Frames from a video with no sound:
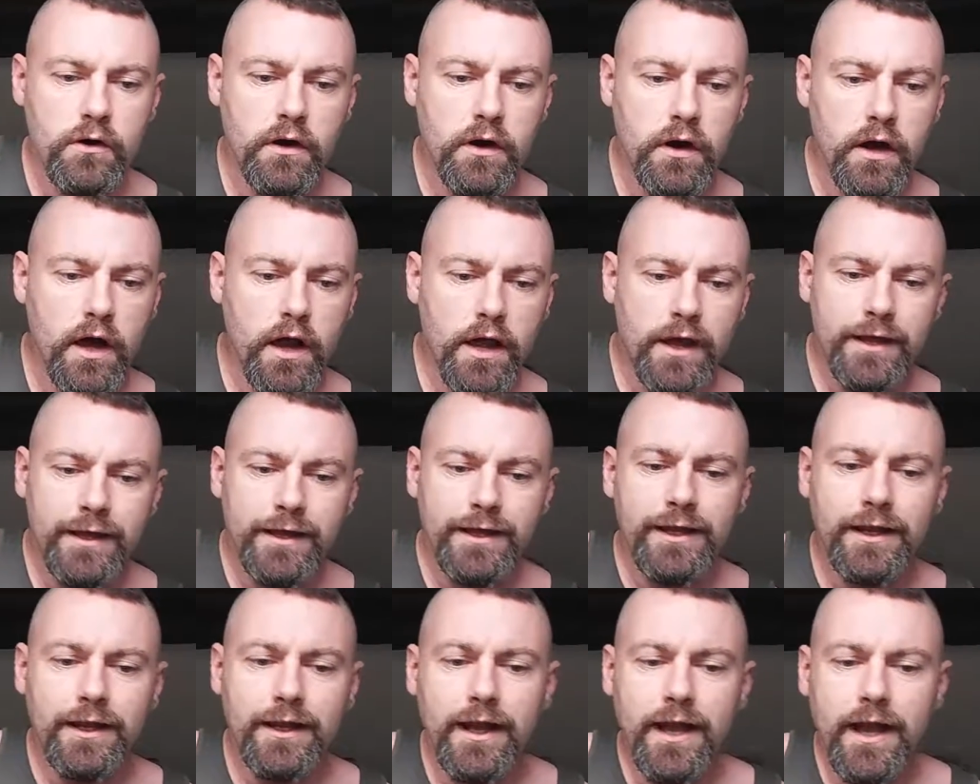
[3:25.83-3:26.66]

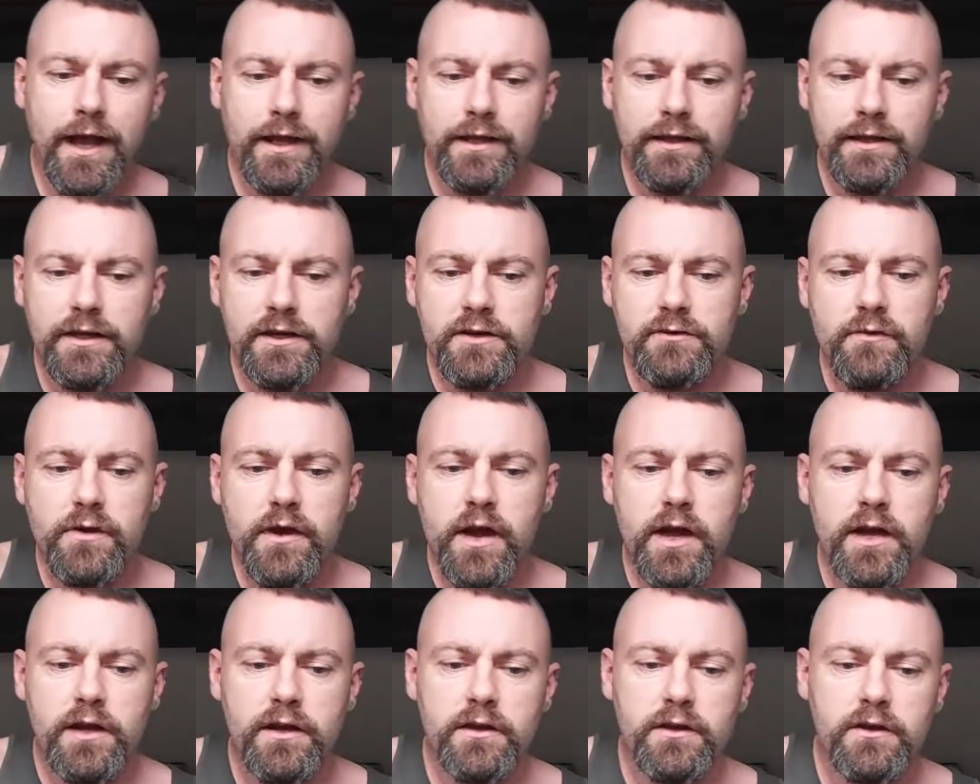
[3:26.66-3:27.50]
It landed
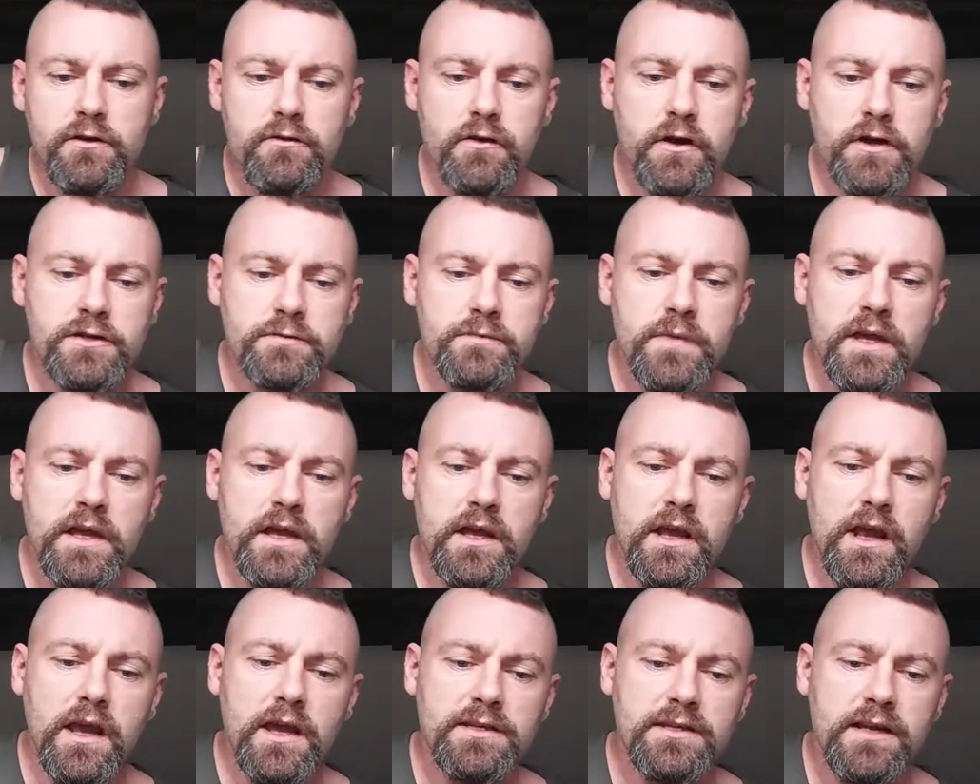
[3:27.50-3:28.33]
right across
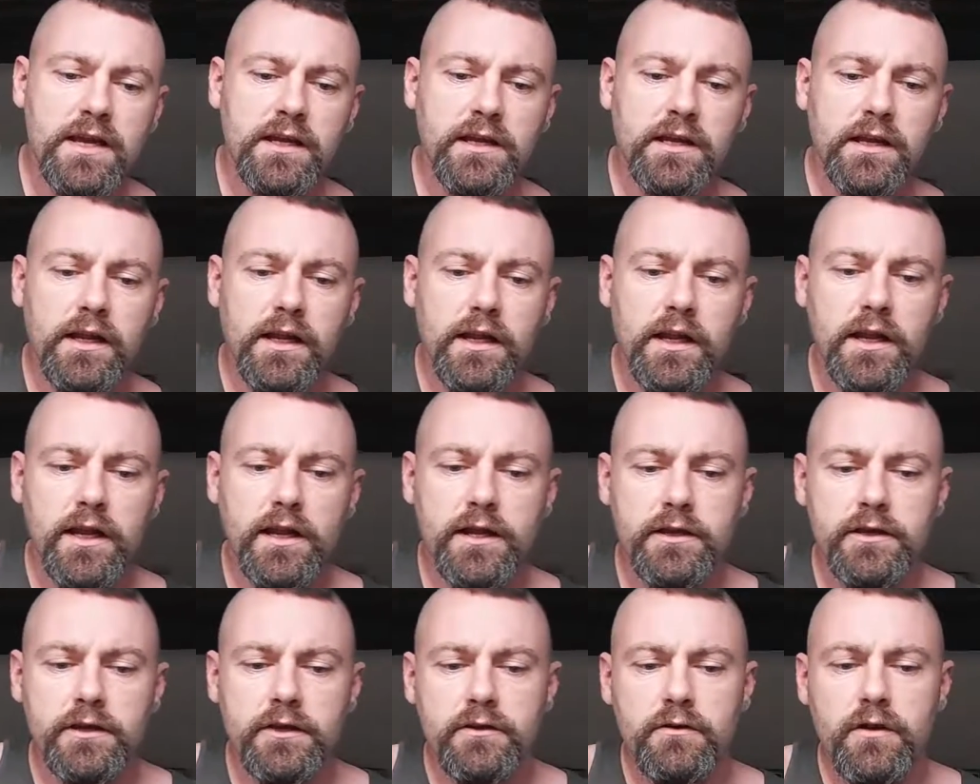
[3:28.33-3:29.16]
me as I
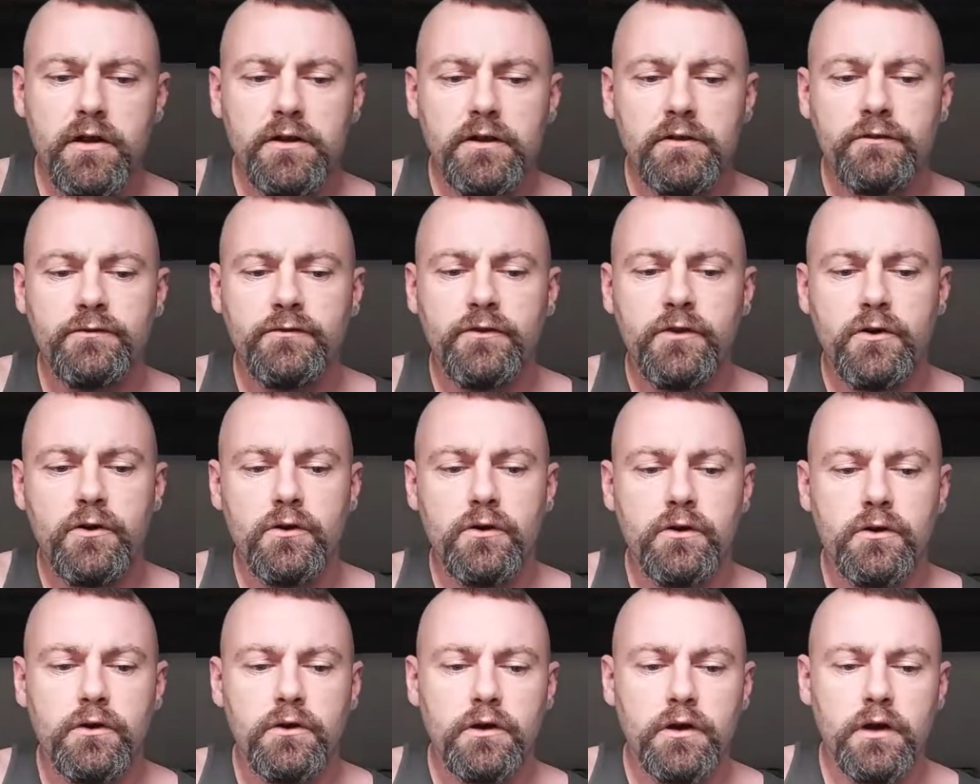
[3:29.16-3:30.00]
lay there on the floor.